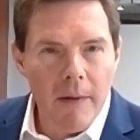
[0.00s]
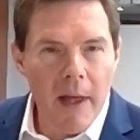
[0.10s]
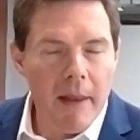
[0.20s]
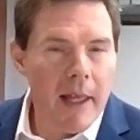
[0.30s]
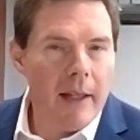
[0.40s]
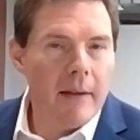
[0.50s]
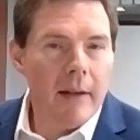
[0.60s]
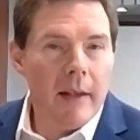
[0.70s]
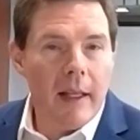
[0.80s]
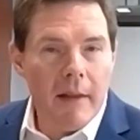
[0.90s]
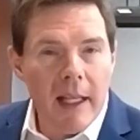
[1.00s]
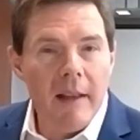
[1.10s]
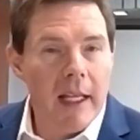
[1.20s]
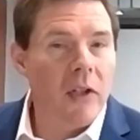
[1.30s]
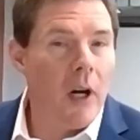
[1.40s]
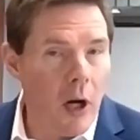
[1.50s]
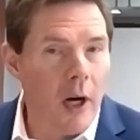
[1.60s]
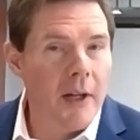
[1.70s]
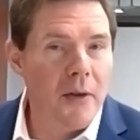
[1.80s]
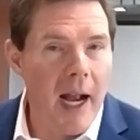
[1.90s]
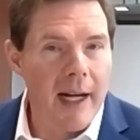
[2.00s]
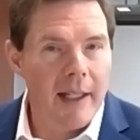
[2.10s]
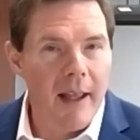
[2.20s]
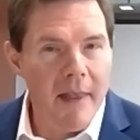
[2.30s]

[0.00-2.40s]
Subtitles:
that they start contracting.